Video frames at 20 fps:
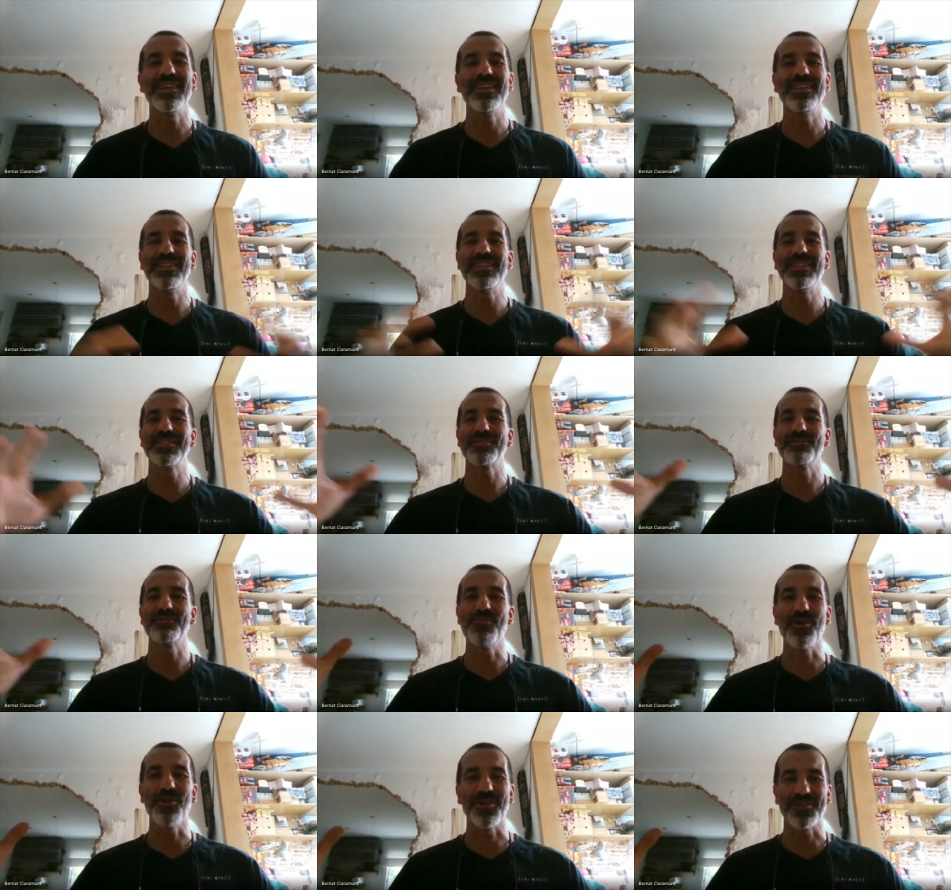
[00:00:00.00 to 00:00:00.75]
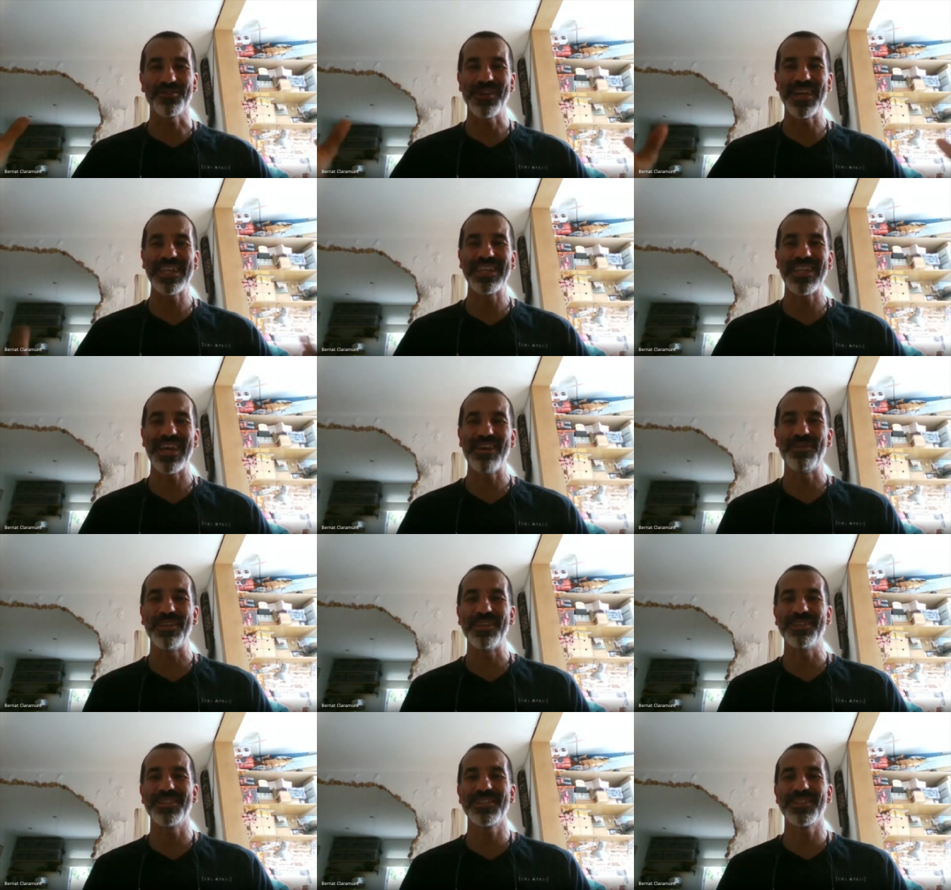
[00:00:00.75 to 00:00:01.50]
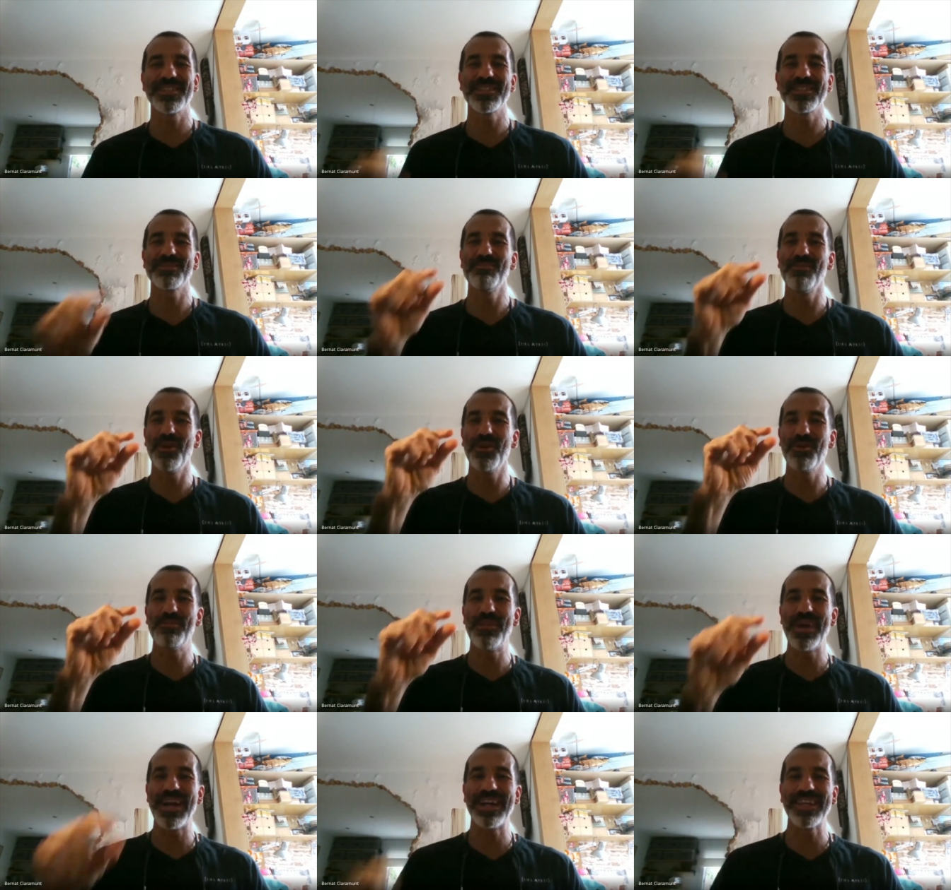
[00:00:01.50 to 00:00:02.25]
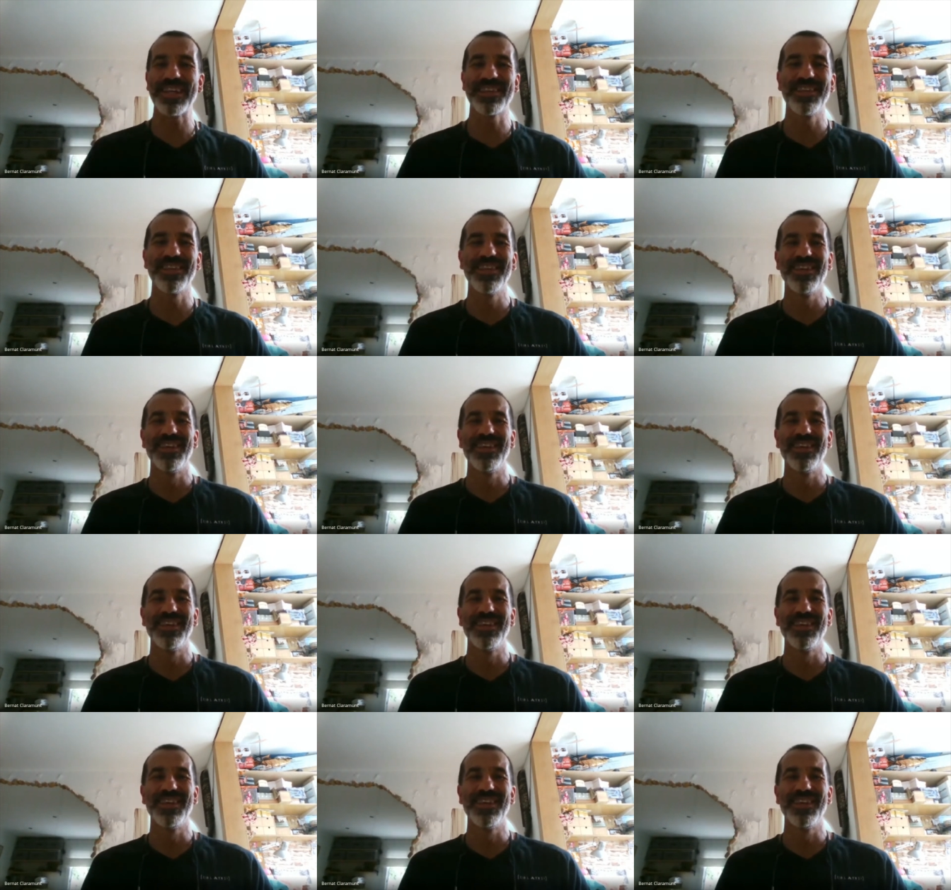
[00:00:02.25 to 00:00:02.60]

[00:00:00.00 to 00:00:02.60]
in this world right i mean just a small part